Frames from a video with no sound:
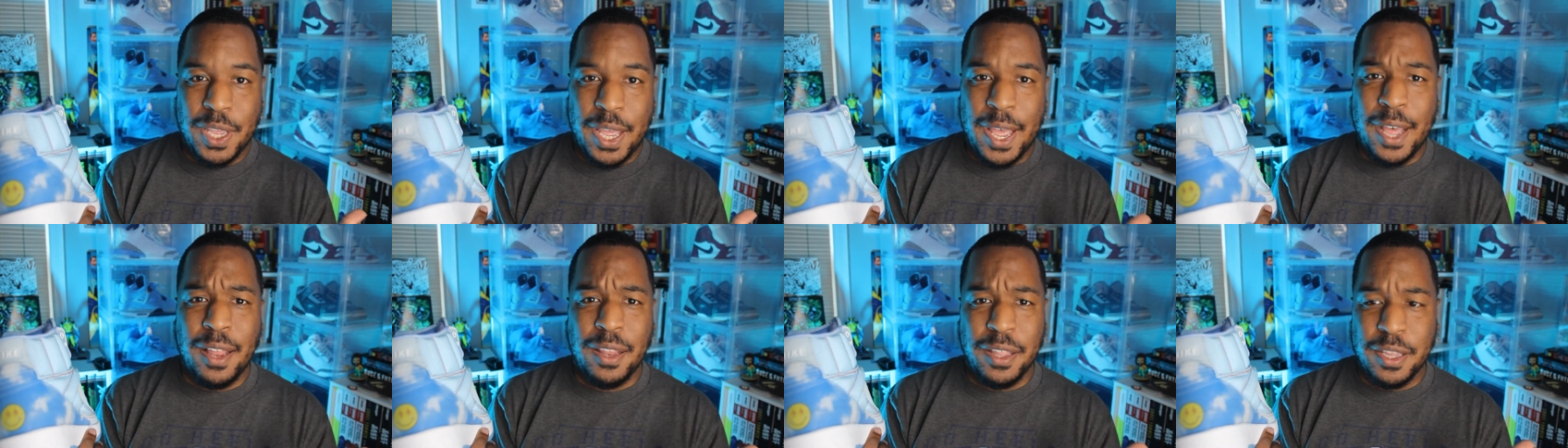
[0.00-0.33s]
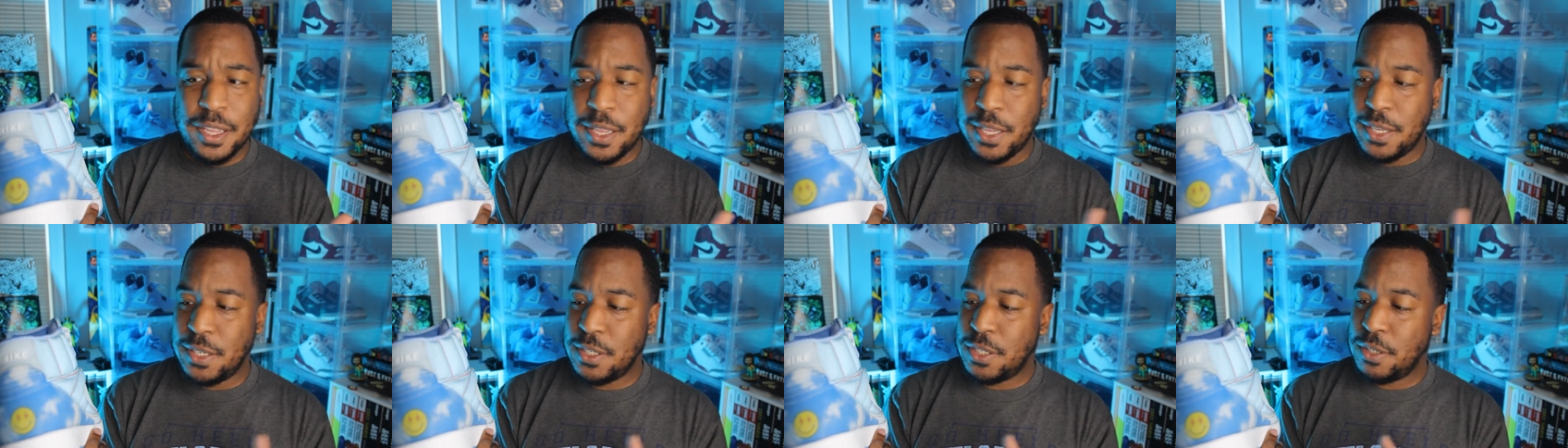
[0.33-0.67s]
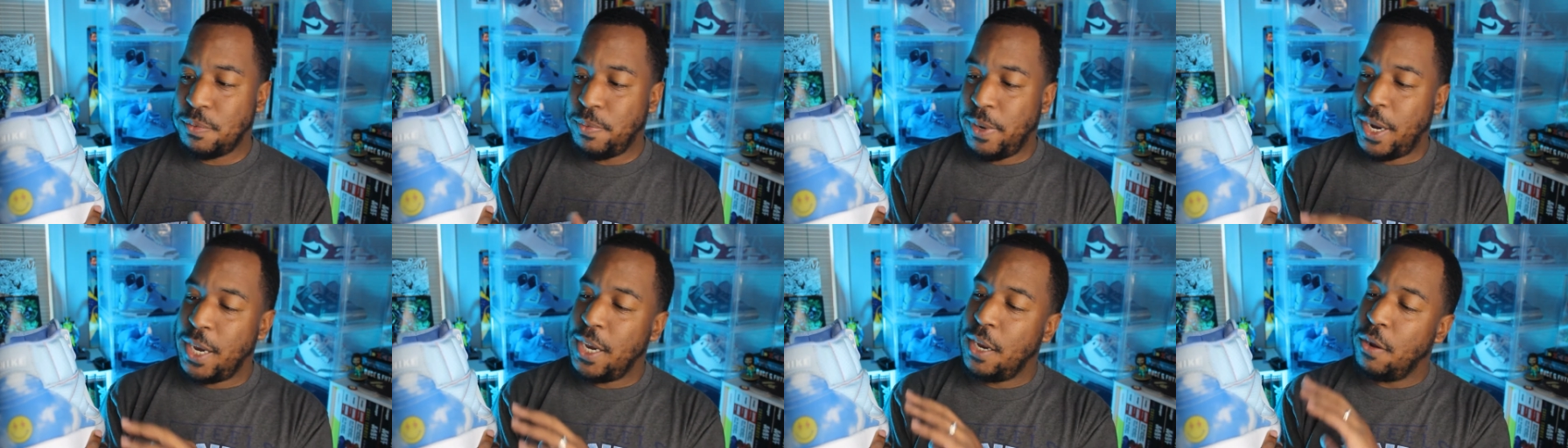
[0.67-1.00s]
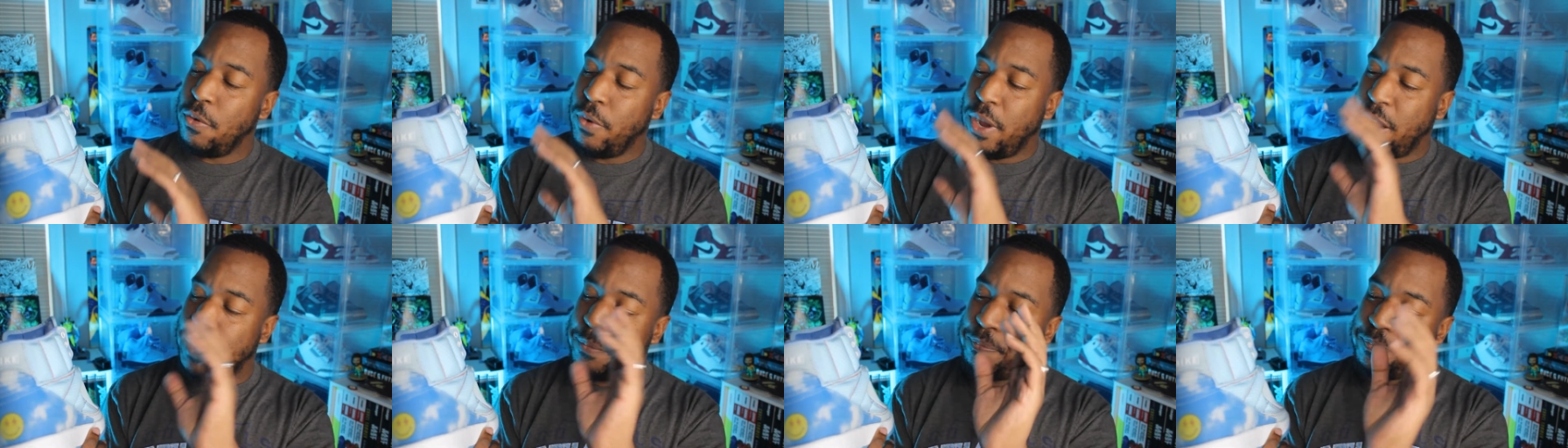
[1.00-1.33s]
elegance. But
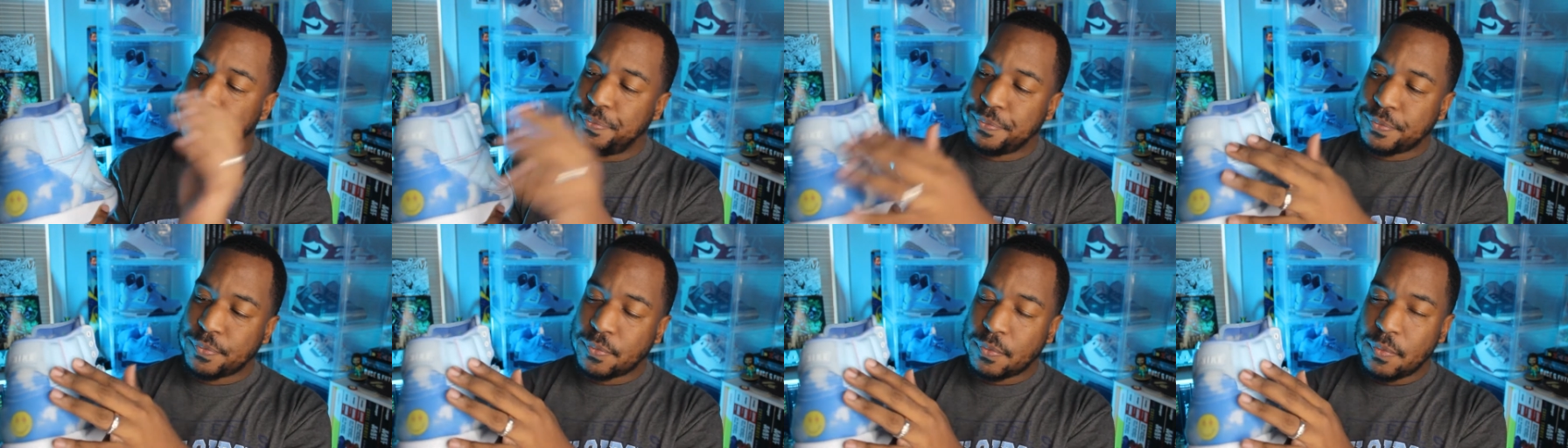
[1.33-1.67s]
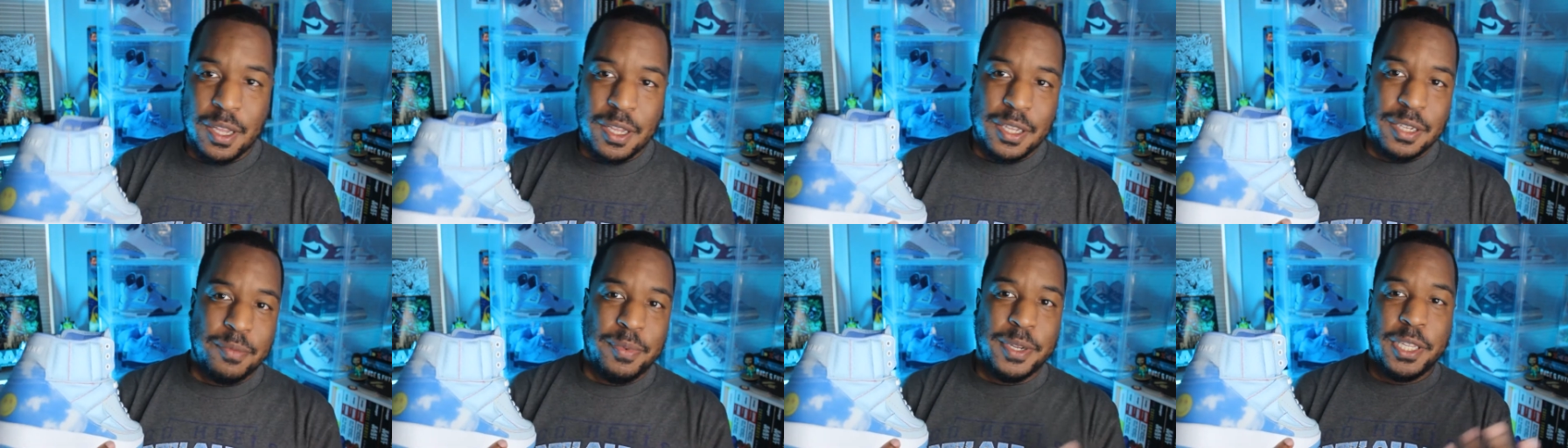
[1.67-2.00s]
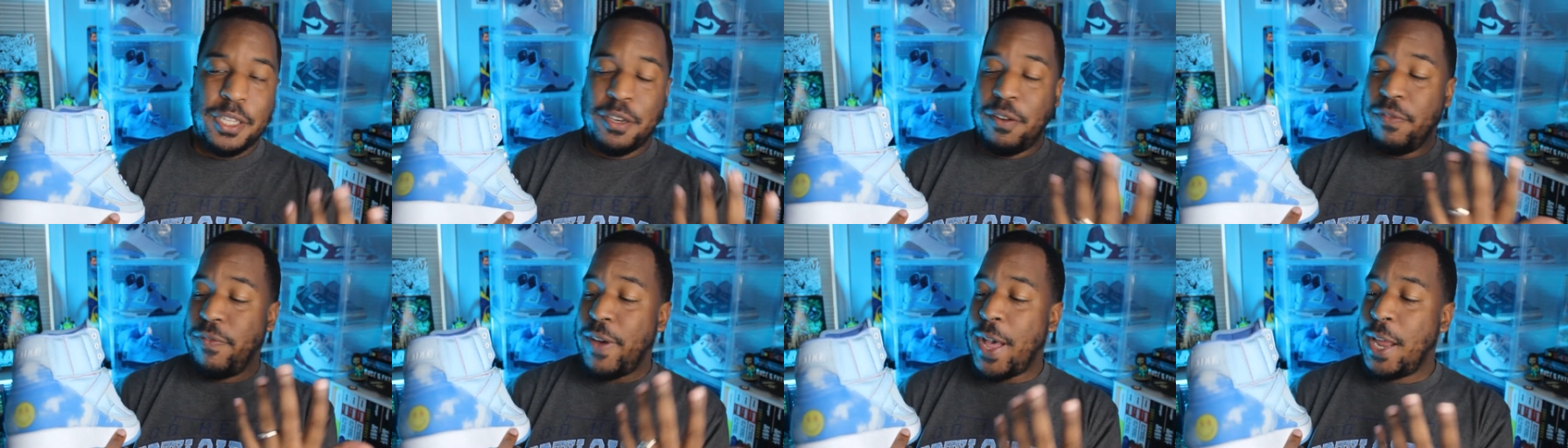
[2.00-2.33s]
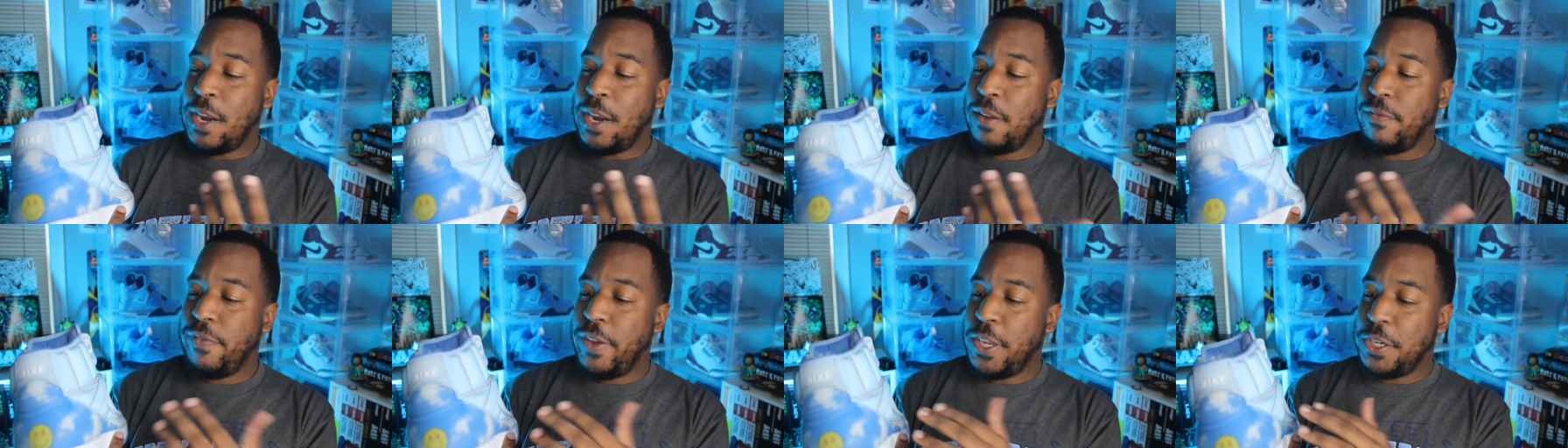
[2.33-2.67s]
anyway, but the
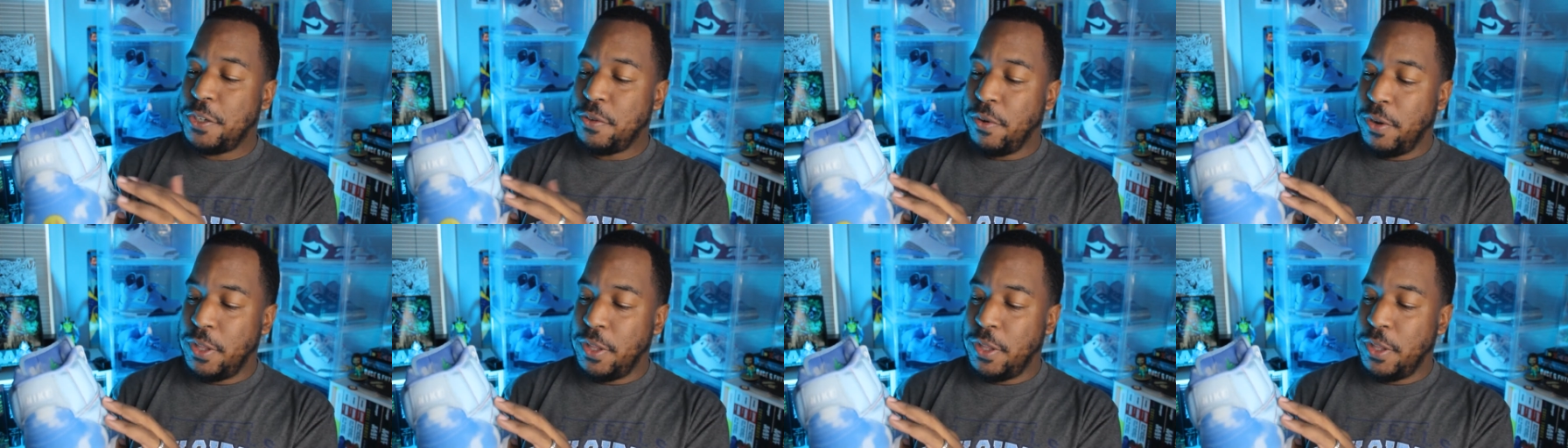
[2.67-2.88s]
defining feature